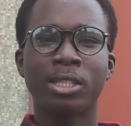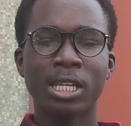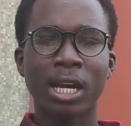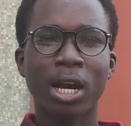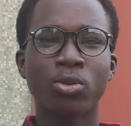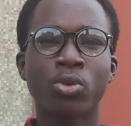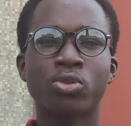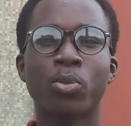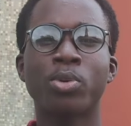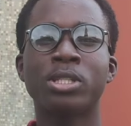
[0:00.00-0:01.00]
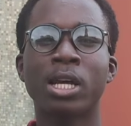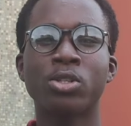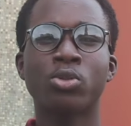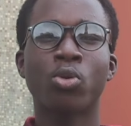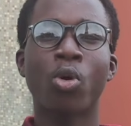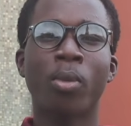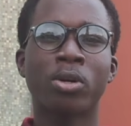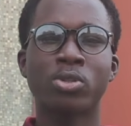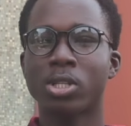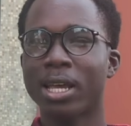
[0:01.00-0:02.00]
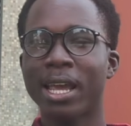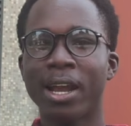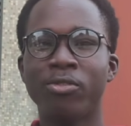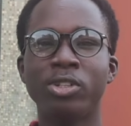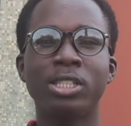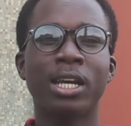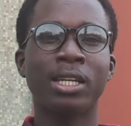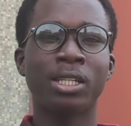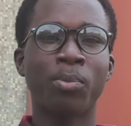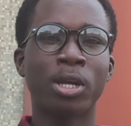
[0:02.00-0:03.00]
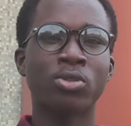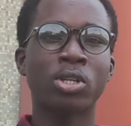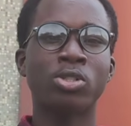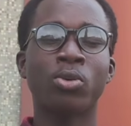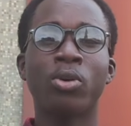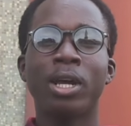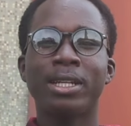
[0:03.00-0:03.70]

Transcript: check out those topics that used to come out every year in the past question,